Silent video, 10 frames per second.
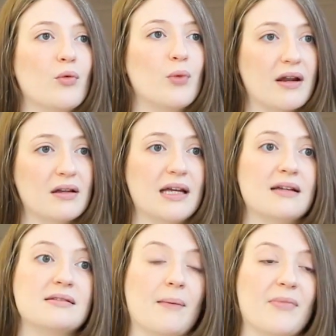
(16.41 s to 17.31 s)

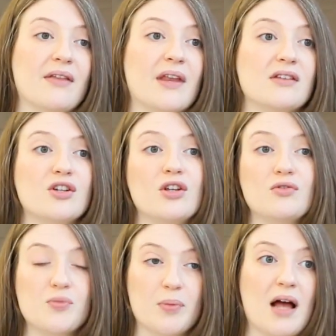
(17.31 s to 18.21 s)
readily is something that's a
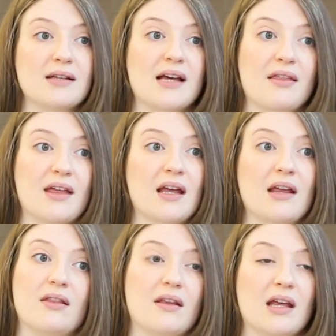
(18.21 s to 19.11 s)
huge plus, I think,
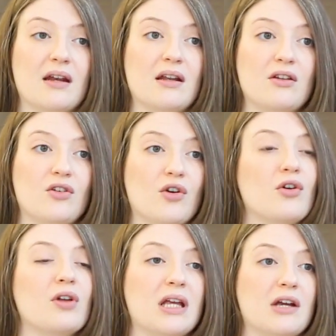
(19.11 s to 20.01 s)
in your
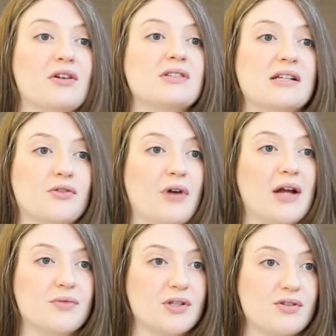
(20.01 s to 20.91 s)
early years as a
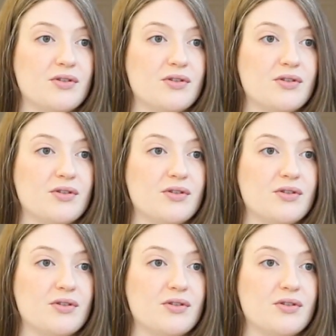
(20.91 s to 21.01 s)
graduate